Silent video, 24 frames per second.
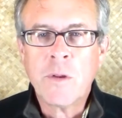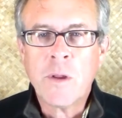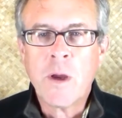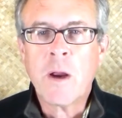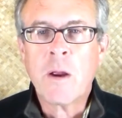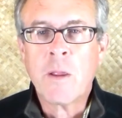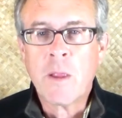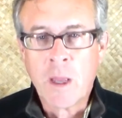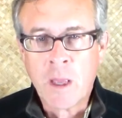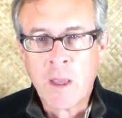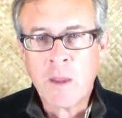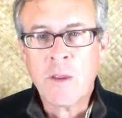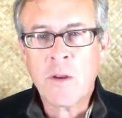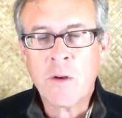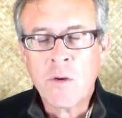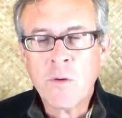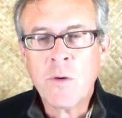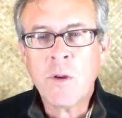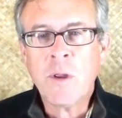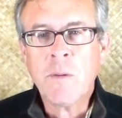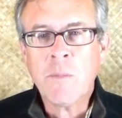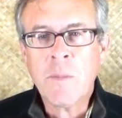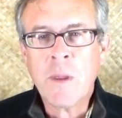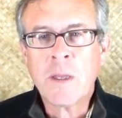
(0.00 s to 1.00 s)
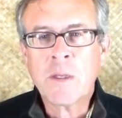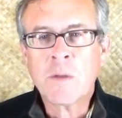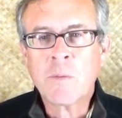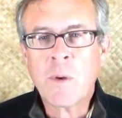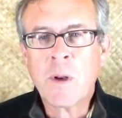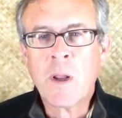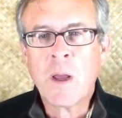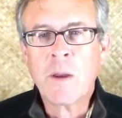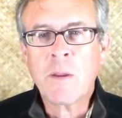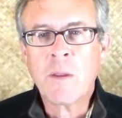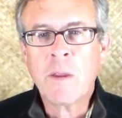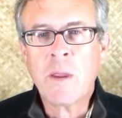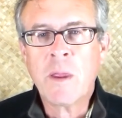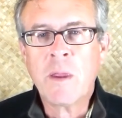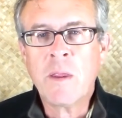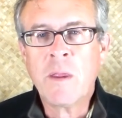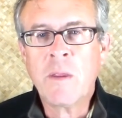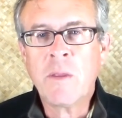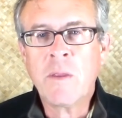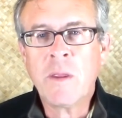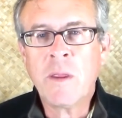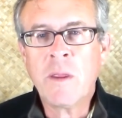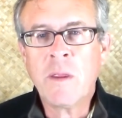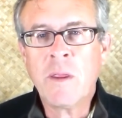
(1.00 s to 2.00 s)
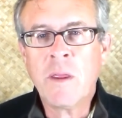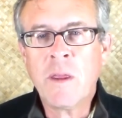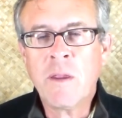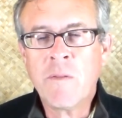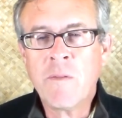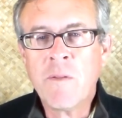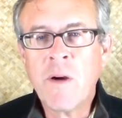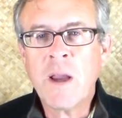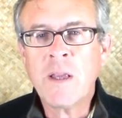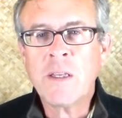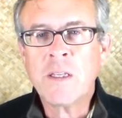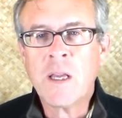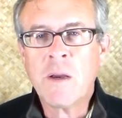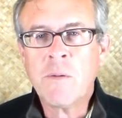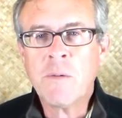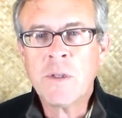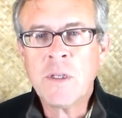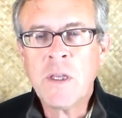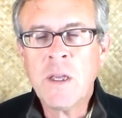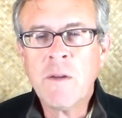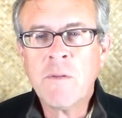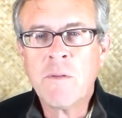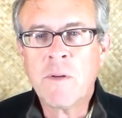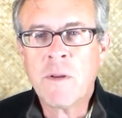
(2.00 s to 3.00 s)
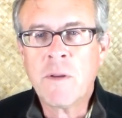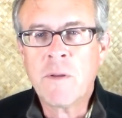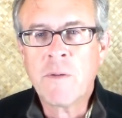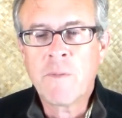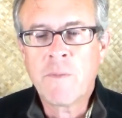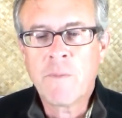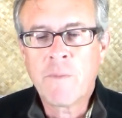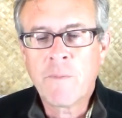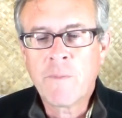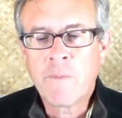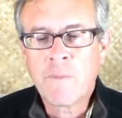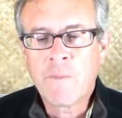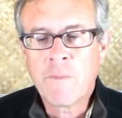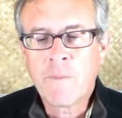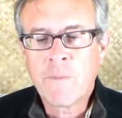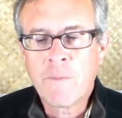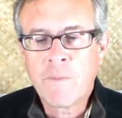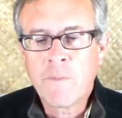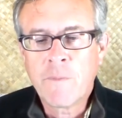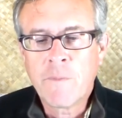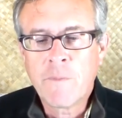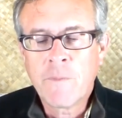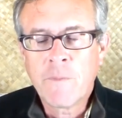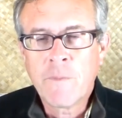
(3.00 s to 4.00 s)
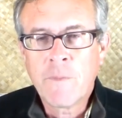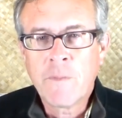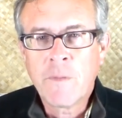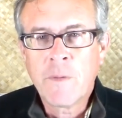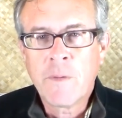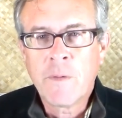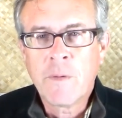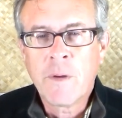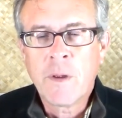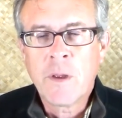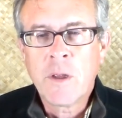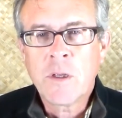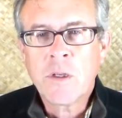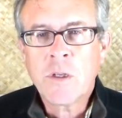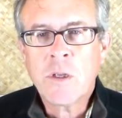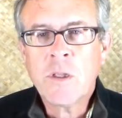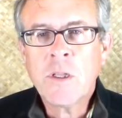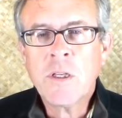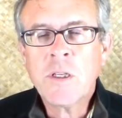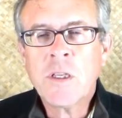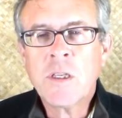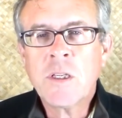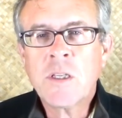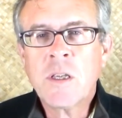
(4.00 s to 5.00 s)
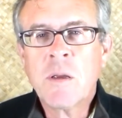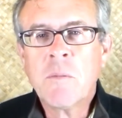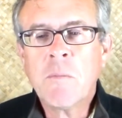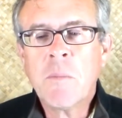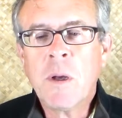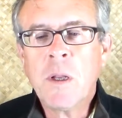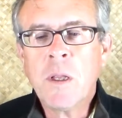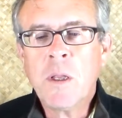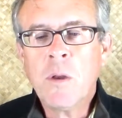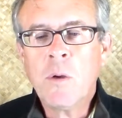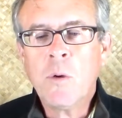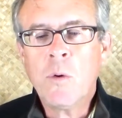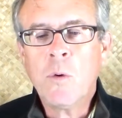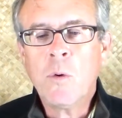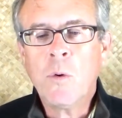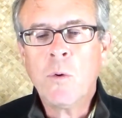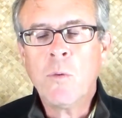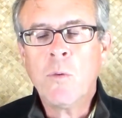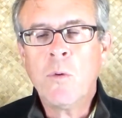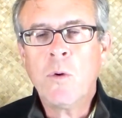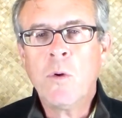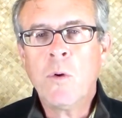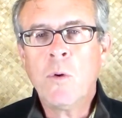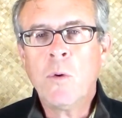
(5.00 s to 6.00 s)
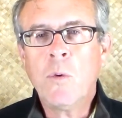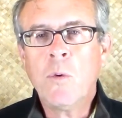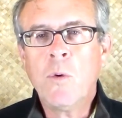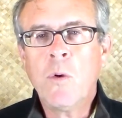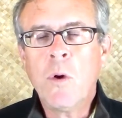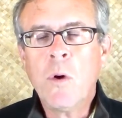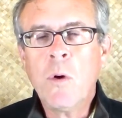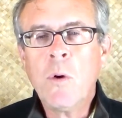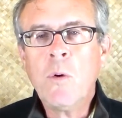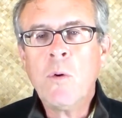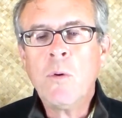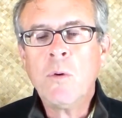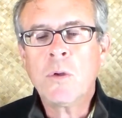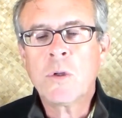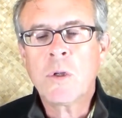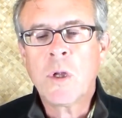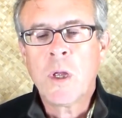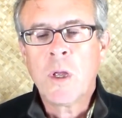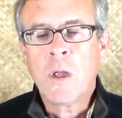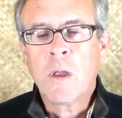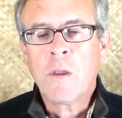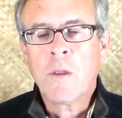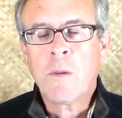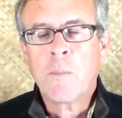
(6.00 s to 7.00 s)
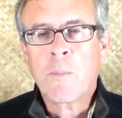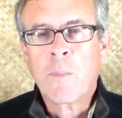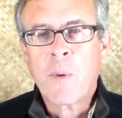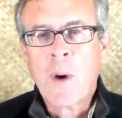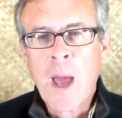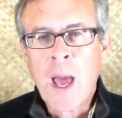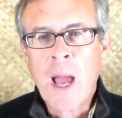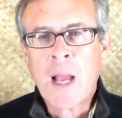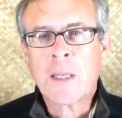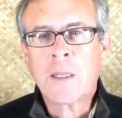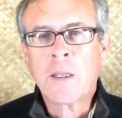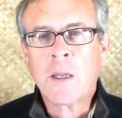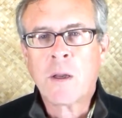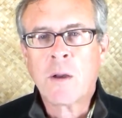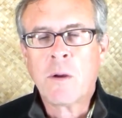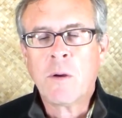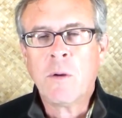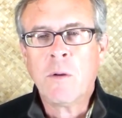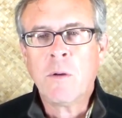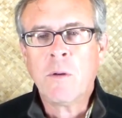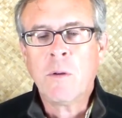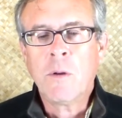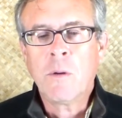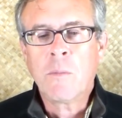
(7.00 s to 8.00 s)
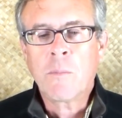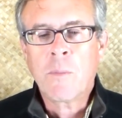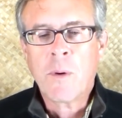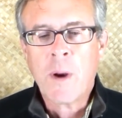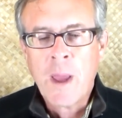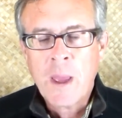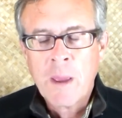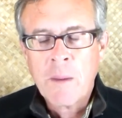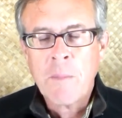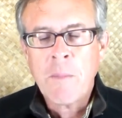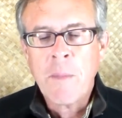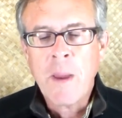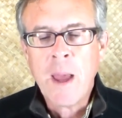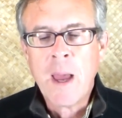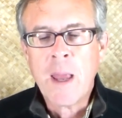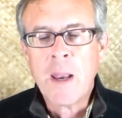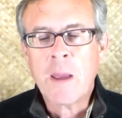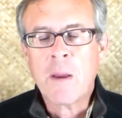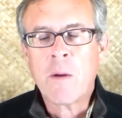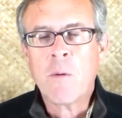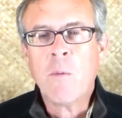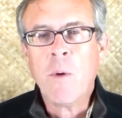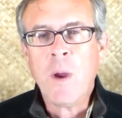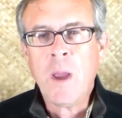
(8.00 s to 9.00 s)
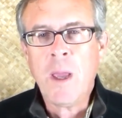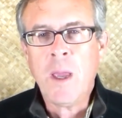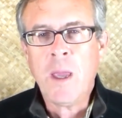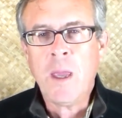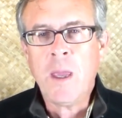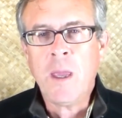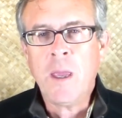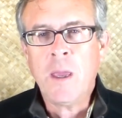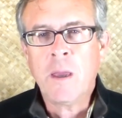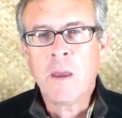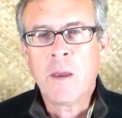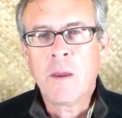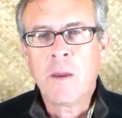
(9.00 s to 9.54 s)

the tire, like in the dream. That's what I, the, the, the advice I was given. So this is somebody who, who, who knows the practical, pragmatic way